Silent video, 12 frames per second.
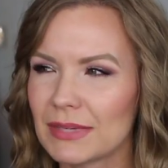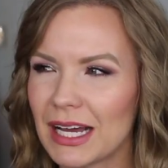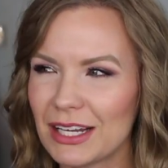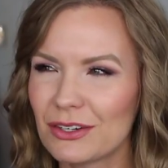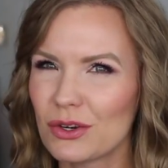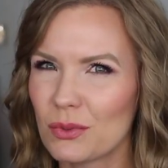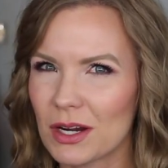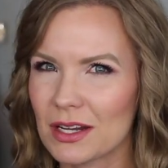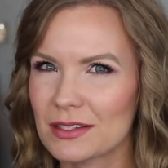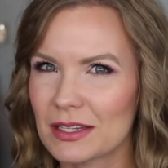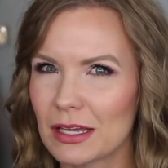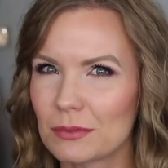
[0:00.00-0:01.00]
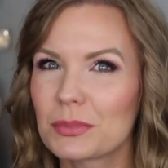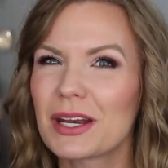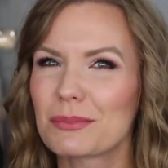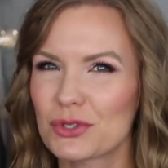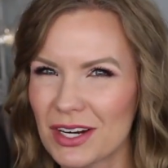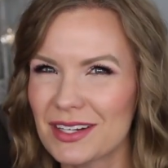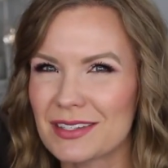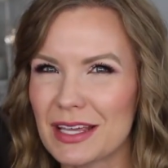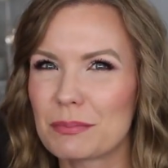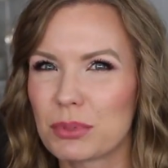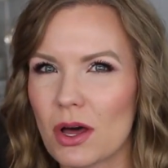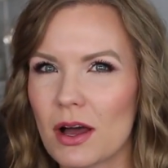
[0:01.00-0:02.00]
I don't know what I said, but I'm trying to
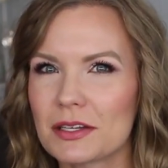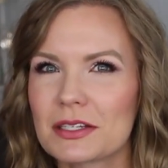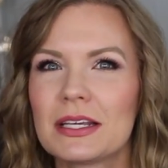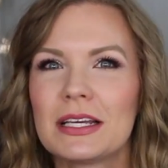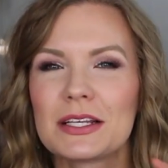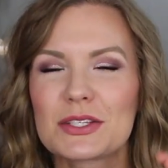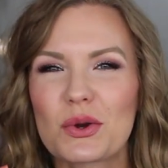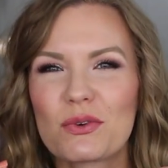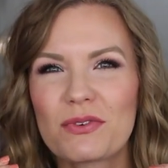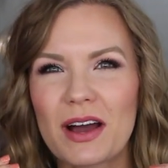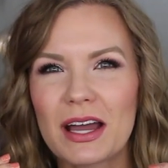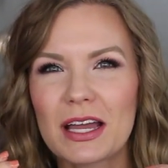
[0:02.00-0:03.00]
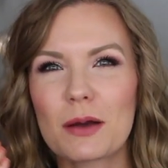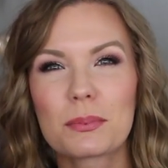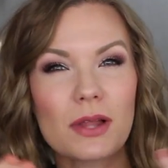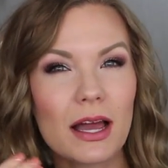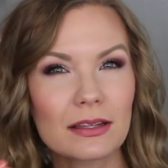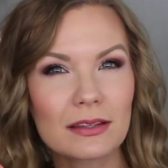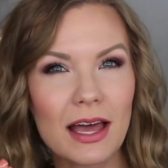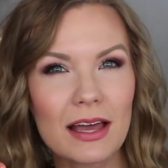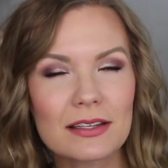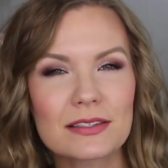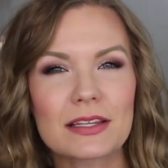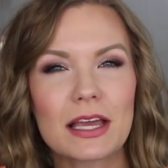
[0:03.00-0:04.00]
say blot. So if I apply
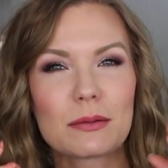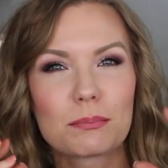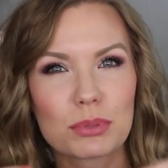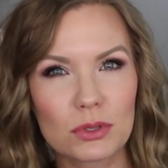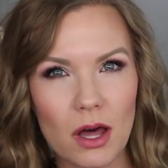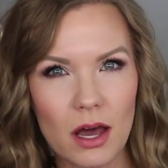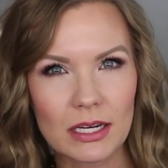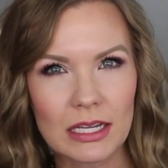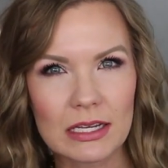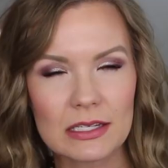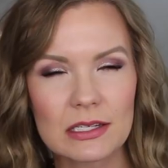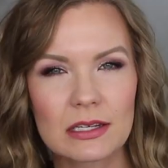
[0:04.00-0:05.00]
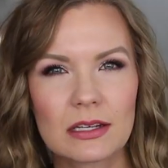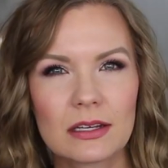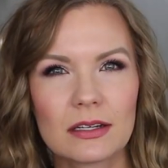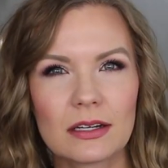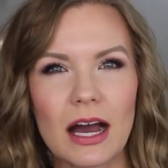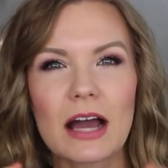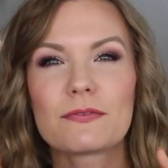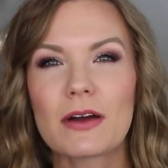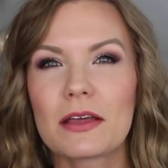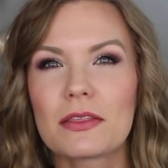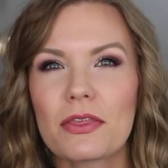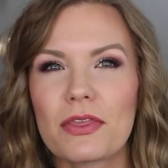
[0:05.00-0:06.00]
less and blot it, I
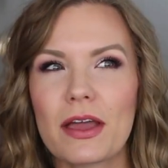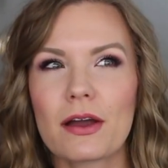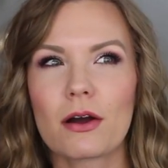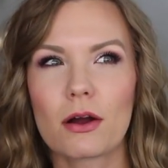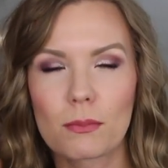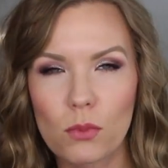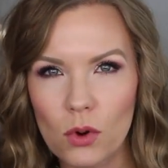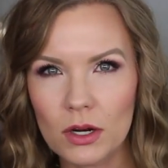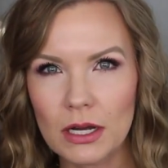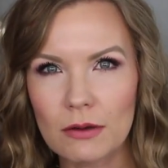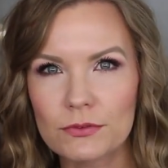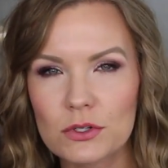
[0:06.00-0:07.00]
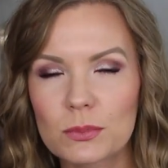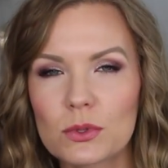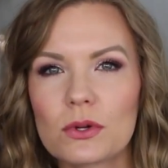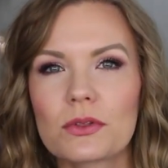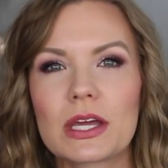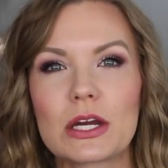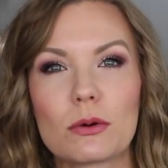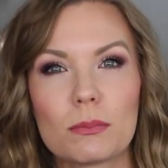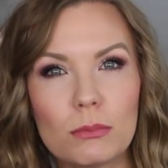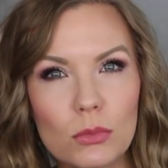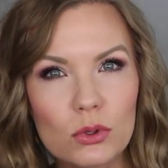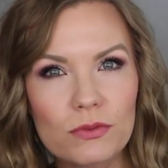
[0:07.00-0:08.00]
find that they are more comfortable, they
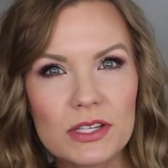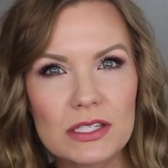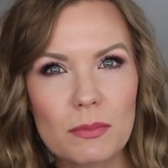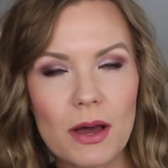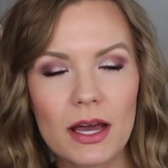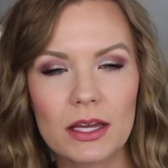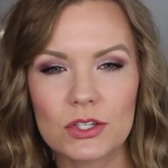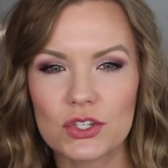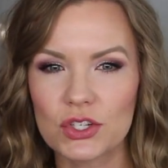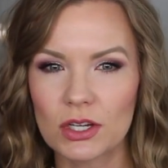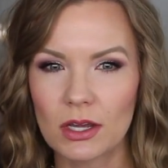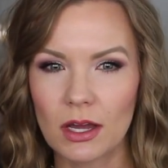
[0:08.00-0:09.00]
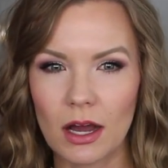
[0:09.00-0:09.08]
don't move as much,